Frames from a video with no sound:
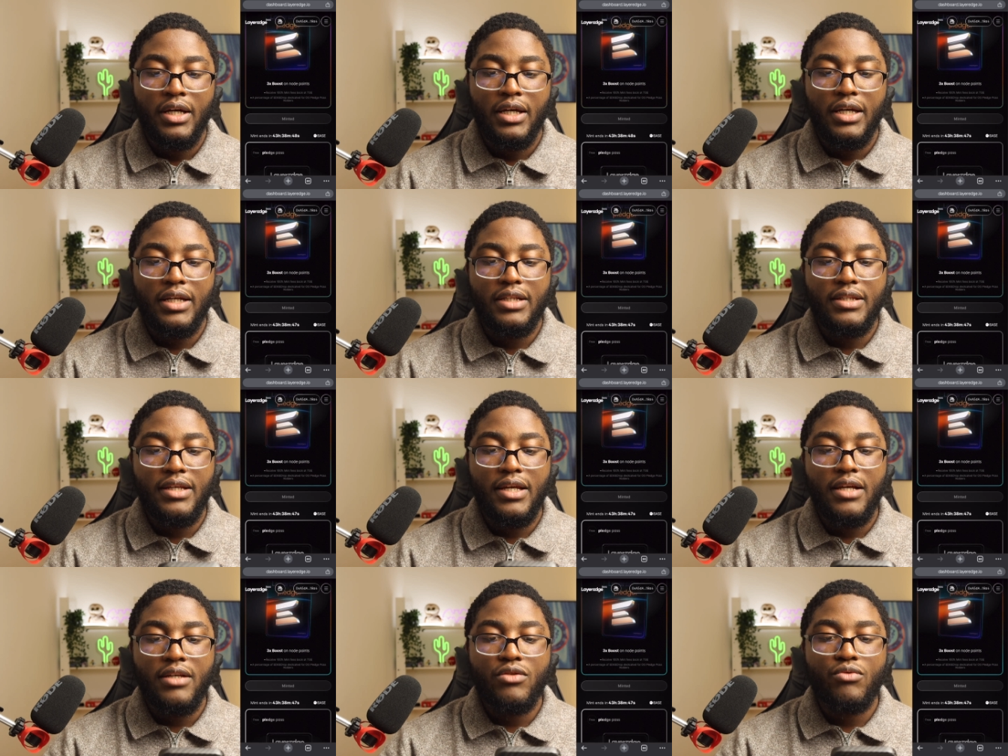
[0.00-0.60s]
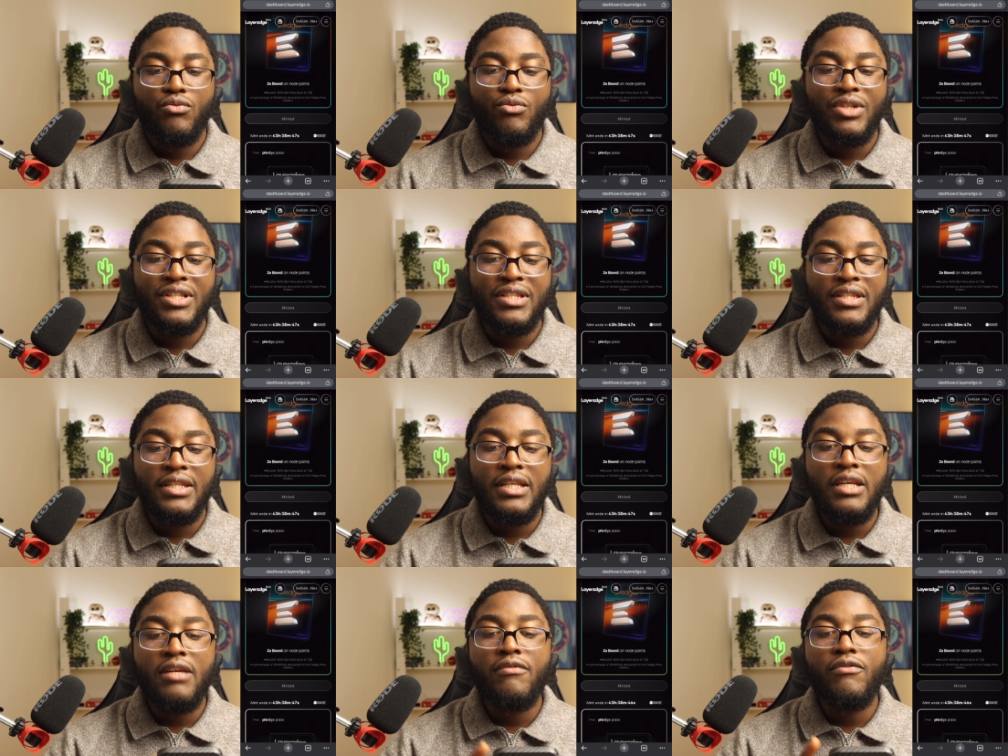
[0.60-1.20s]
It says
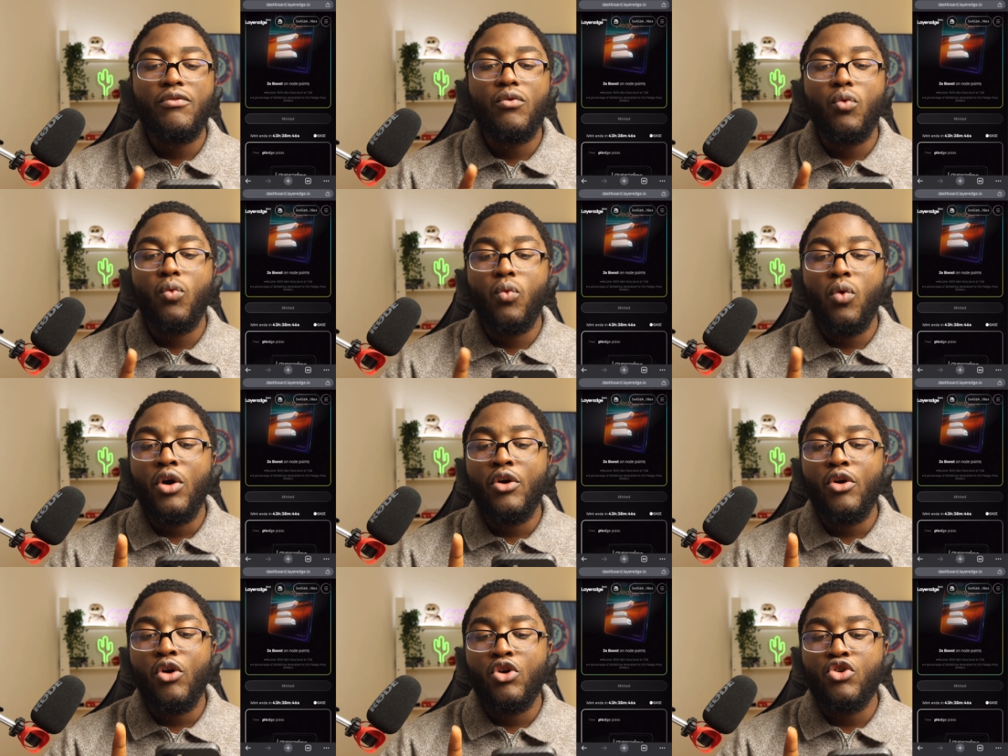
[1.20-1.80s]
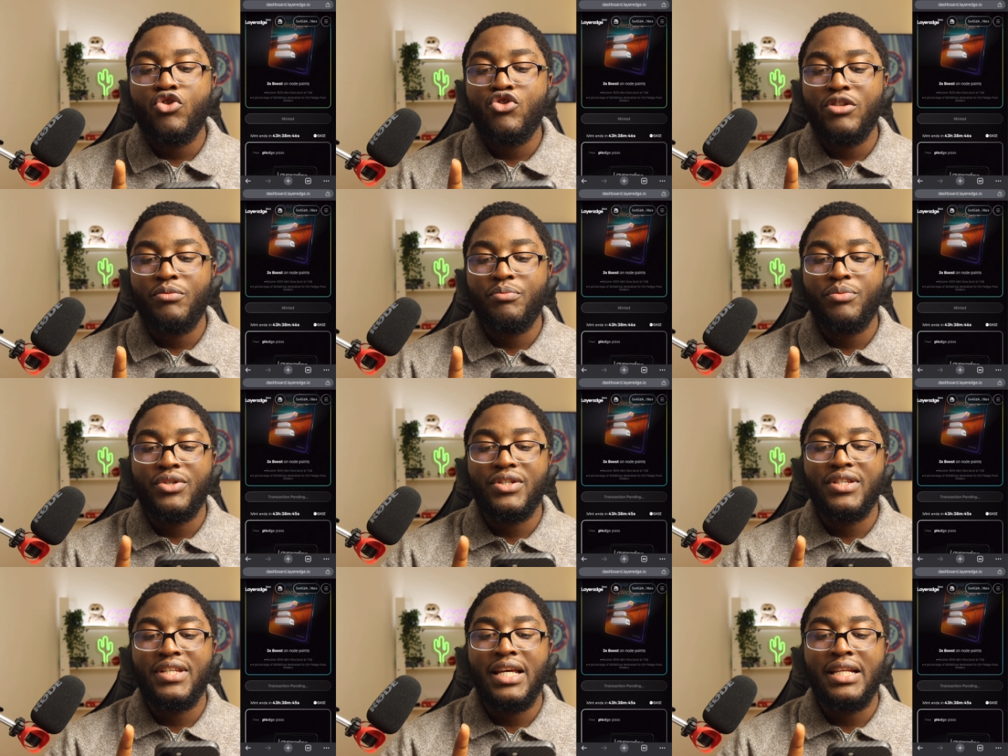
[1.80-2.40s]
receive
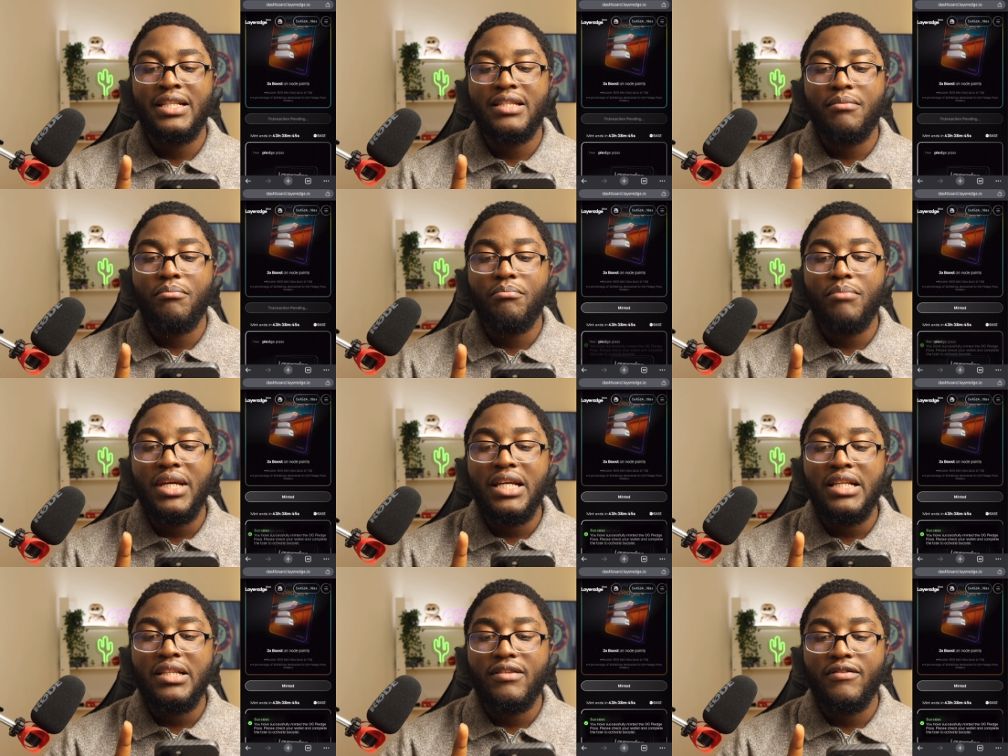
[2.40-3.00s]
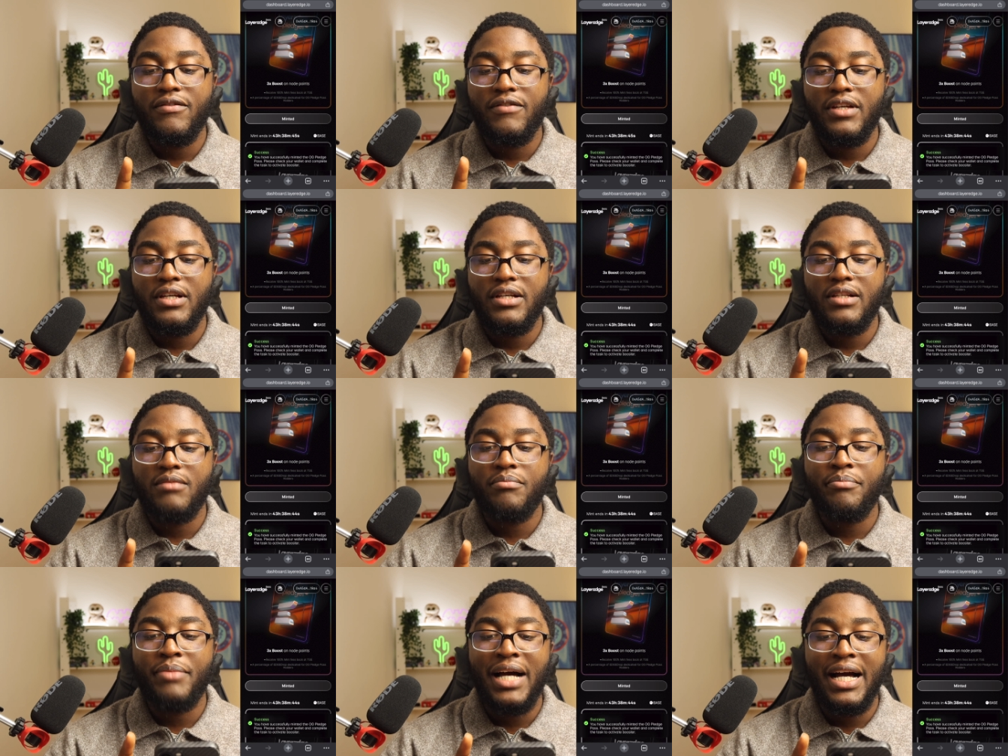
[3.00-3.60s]
100% mint
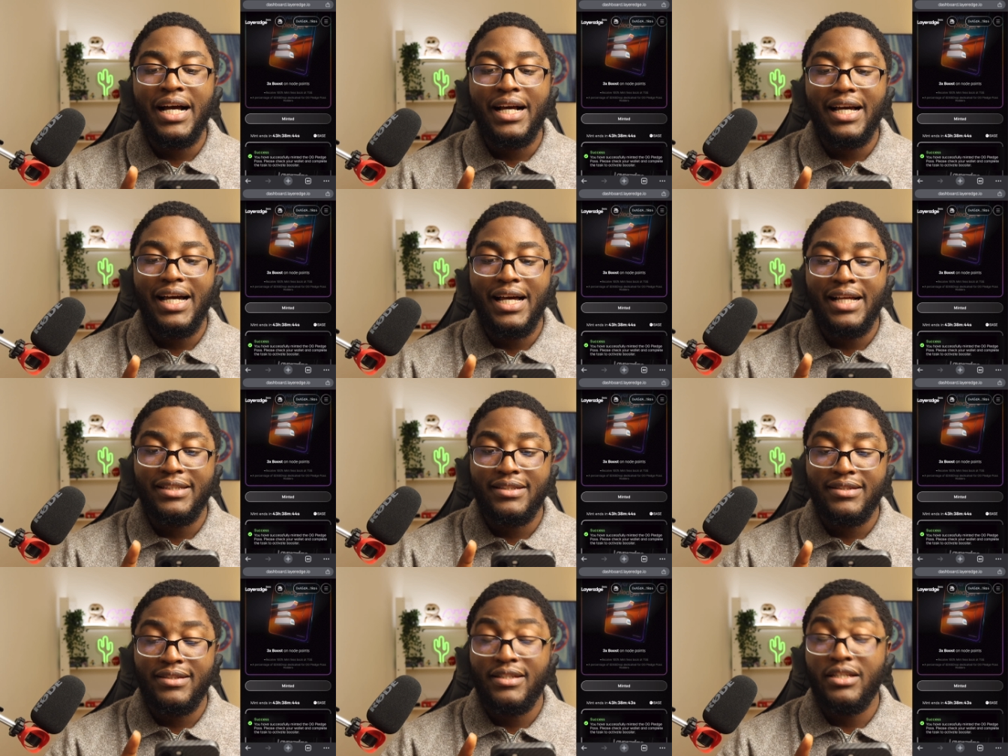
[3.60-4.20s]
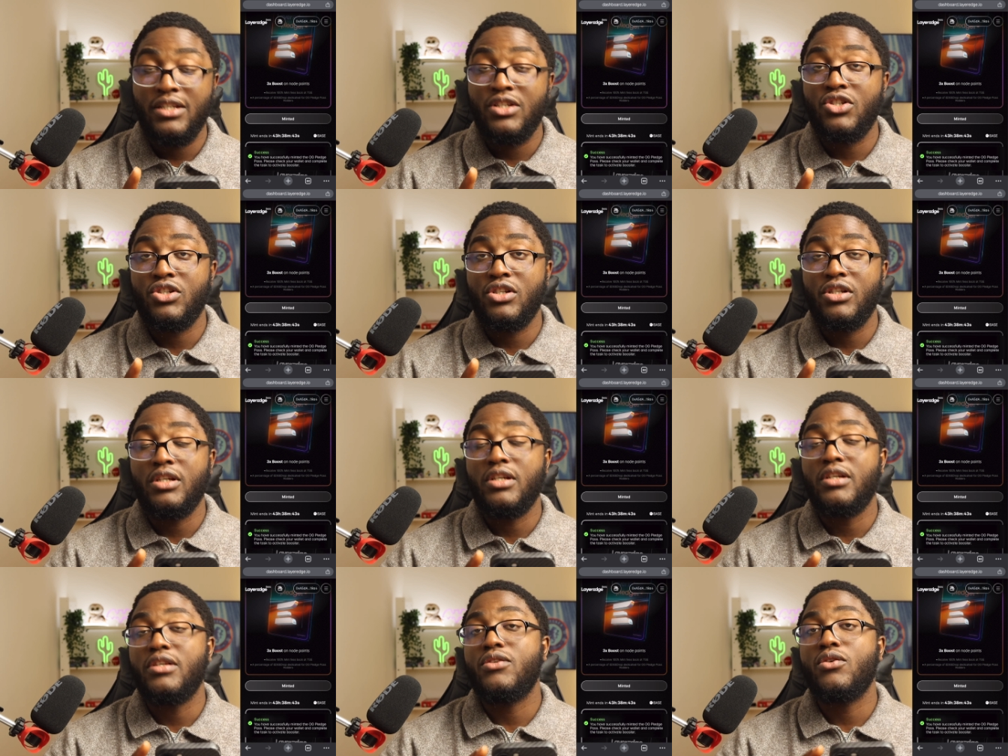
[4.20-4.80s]
fees back at TGE.